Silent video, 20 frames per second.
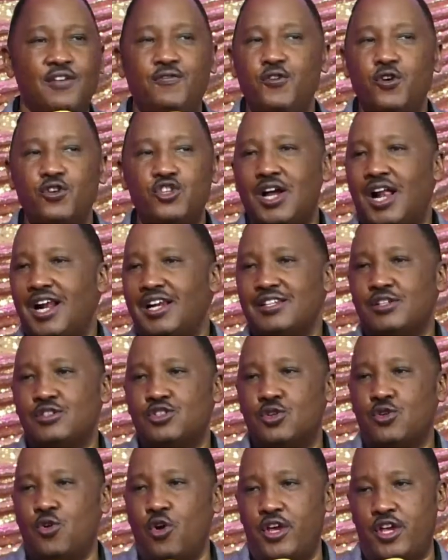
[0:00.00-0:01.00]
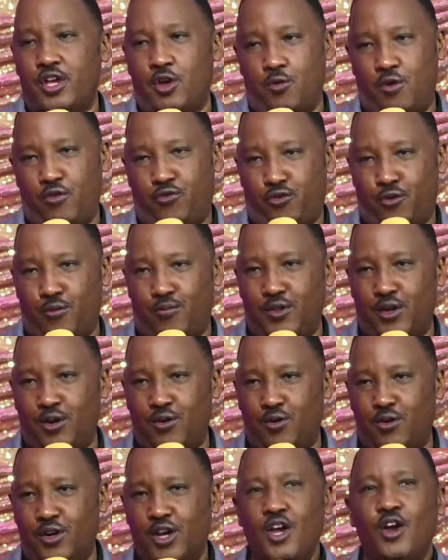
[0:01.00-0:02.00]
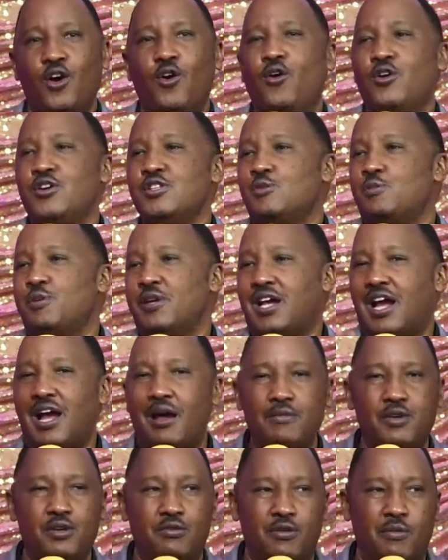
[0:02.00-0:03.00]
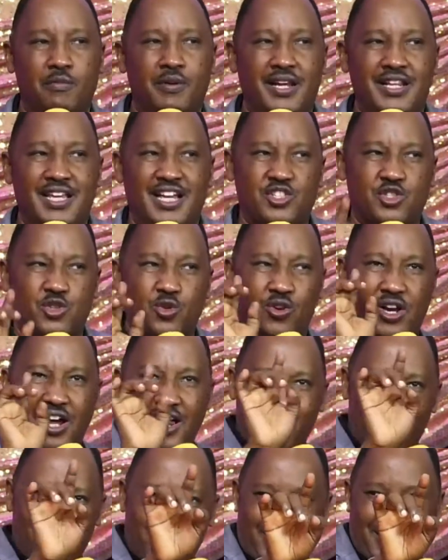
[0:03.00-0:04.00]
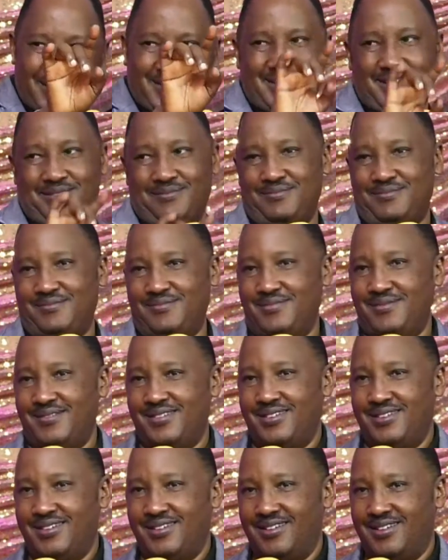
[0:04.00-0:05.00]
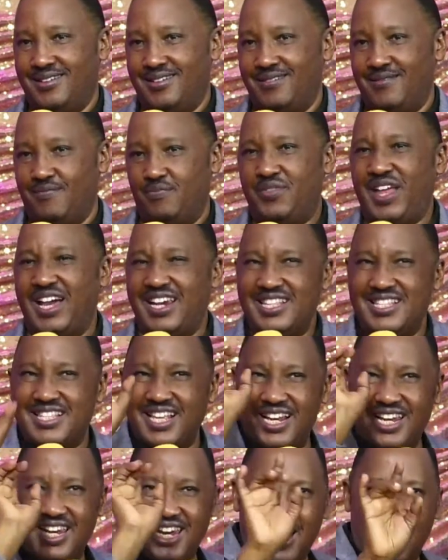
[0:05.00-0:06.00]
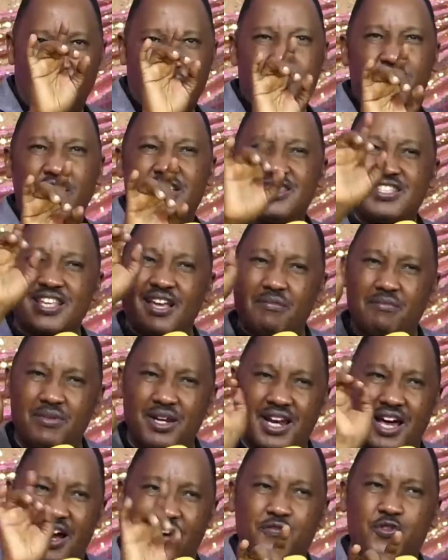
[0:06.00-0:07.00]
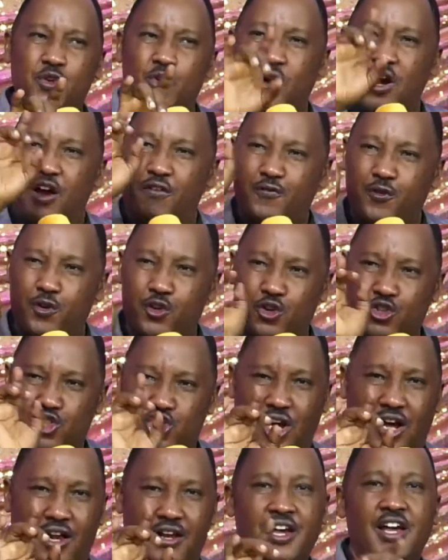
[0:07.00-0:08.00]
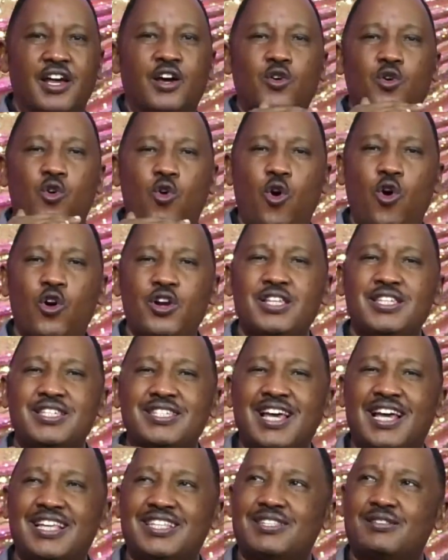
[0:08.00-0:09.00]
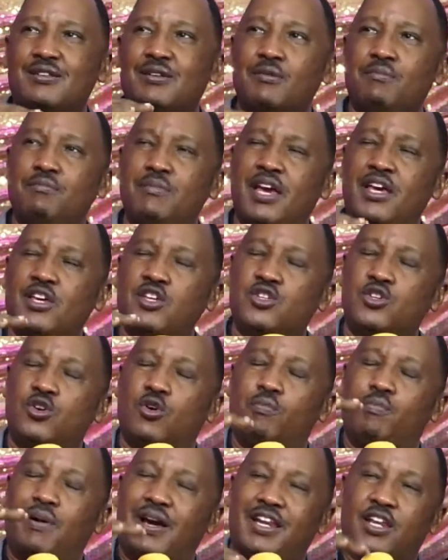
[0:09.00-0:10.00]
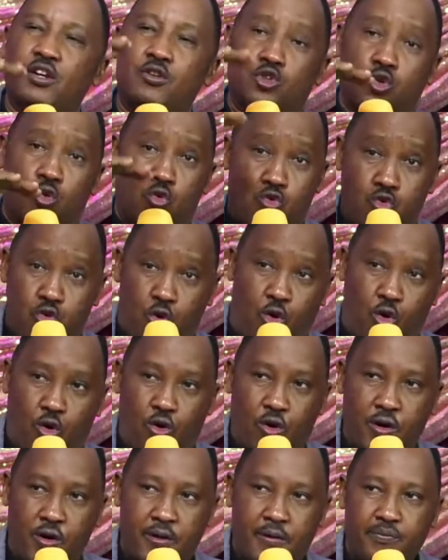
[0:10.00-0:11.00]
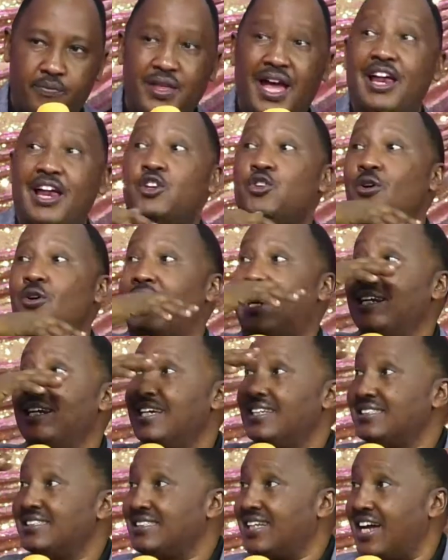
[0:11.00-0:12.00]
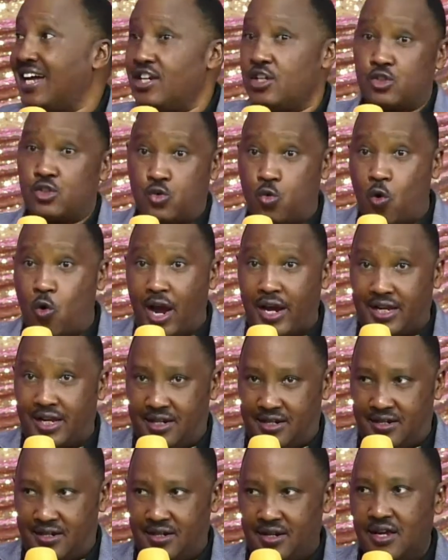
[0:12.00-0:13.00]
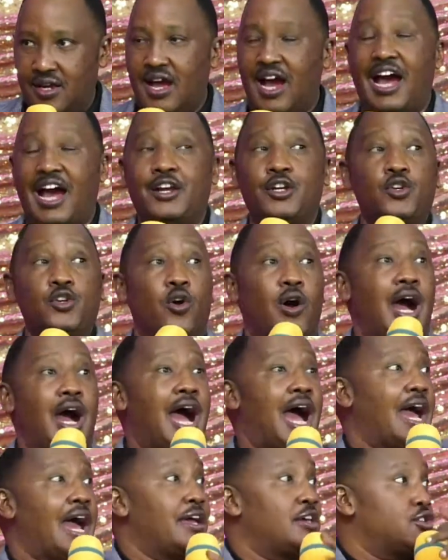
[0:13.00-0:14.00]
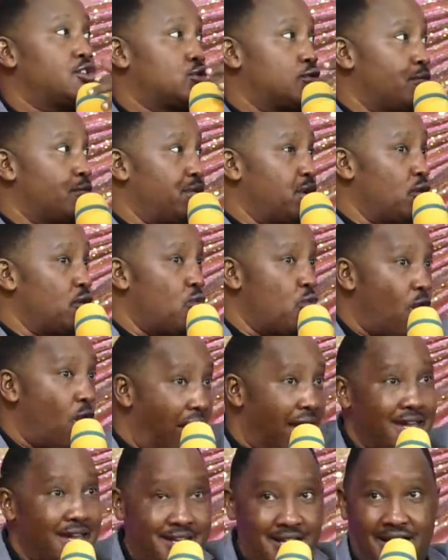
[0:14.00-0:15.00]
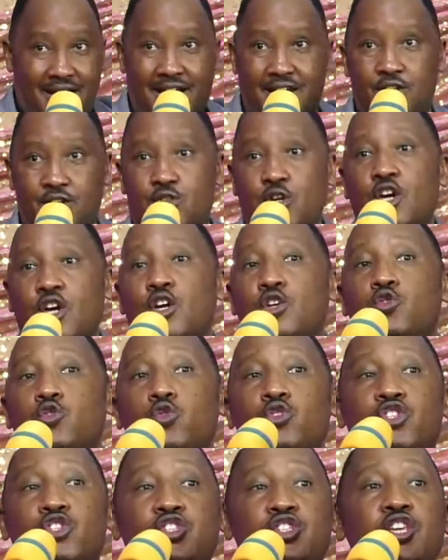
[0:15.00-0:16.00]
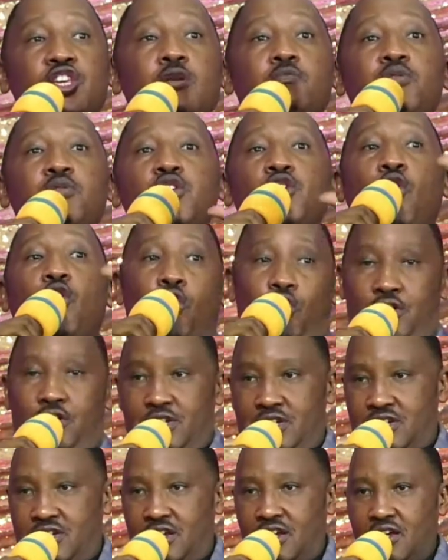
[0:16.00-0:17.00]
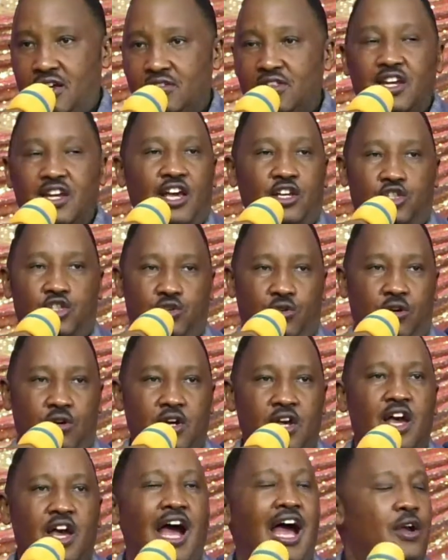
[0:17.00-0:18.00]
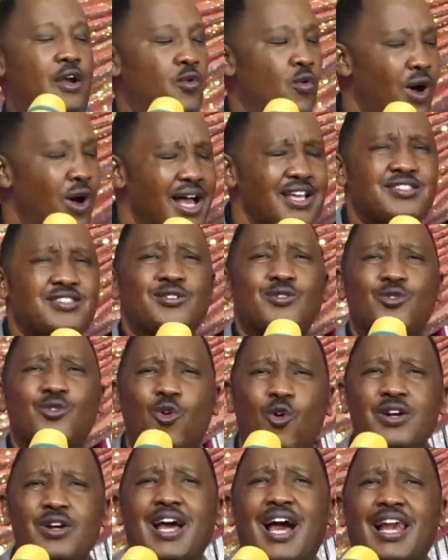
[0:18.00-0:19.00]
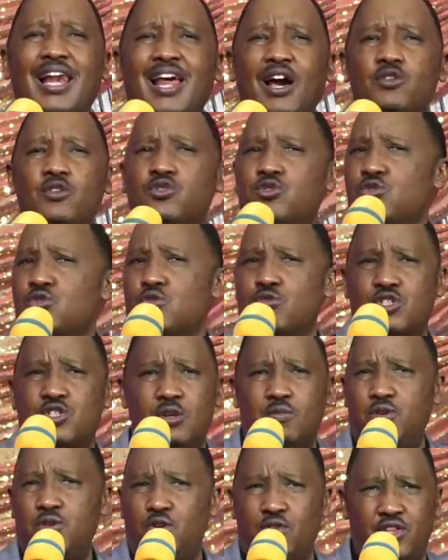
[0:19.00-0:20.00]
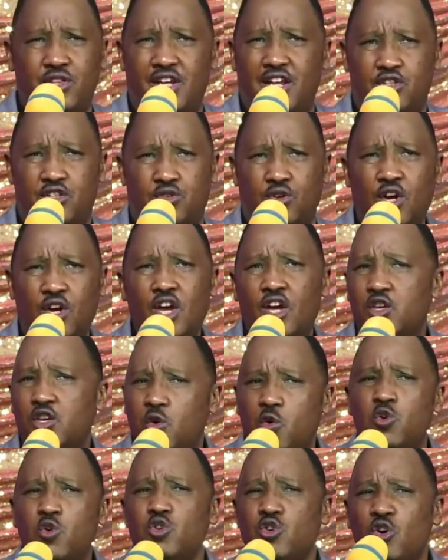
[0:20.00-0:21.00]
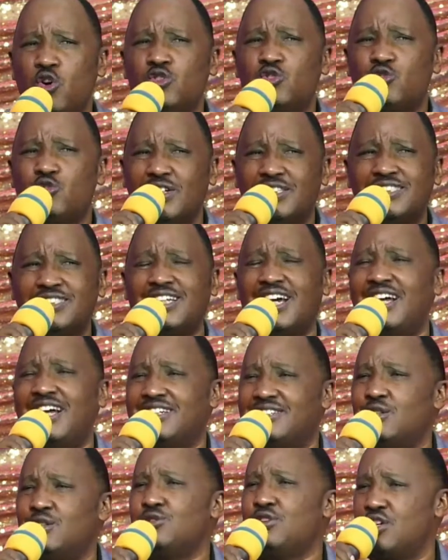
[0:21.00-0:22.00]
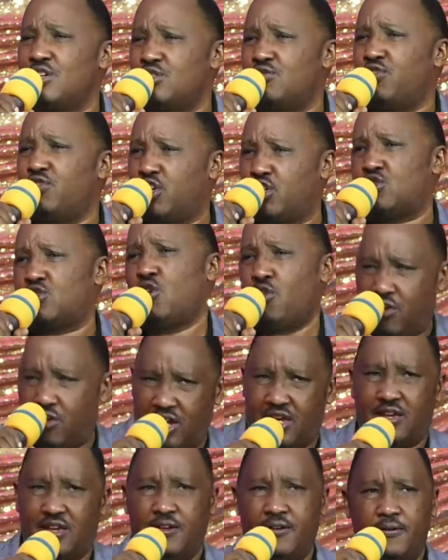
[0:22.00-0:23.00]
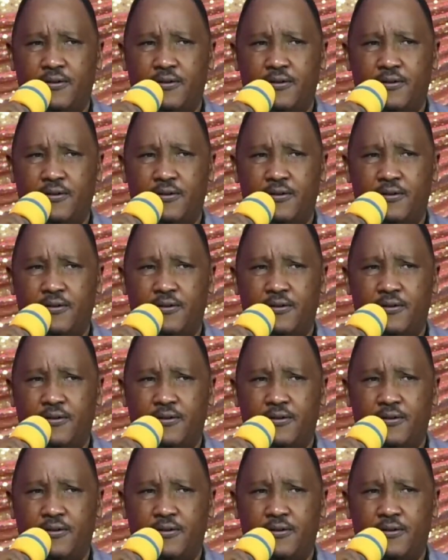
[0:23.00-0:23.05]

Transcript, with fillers: if your child is going away from the Lord or is becoming rebellious, you can do the same. That is the love, the same love you have for your child. God just makes your burden to grow and your understanding to widen and your eyes to be wider and to see beyond the natural. And once God allows you to see beyond the natural, you will not rest until there is victory